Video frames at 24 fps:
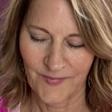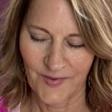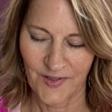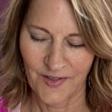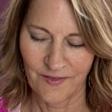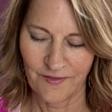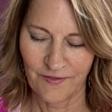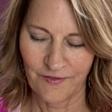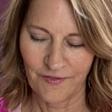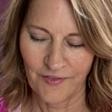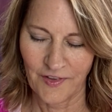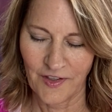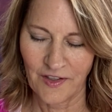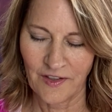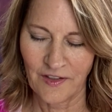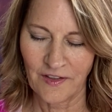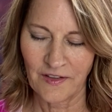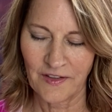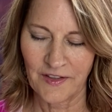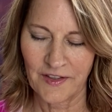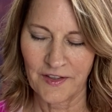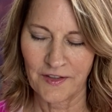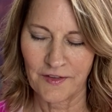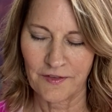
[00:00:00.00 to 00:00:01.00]
And
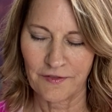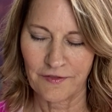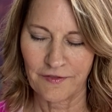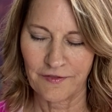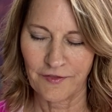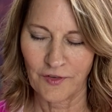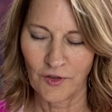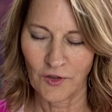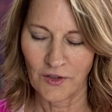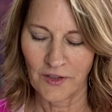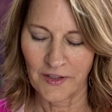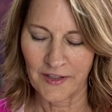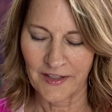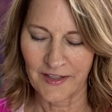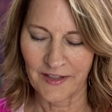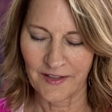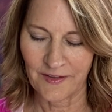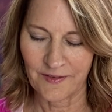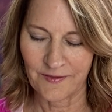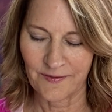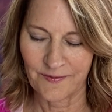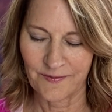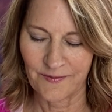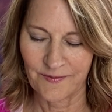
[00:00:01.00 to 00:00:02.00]
feel it fully.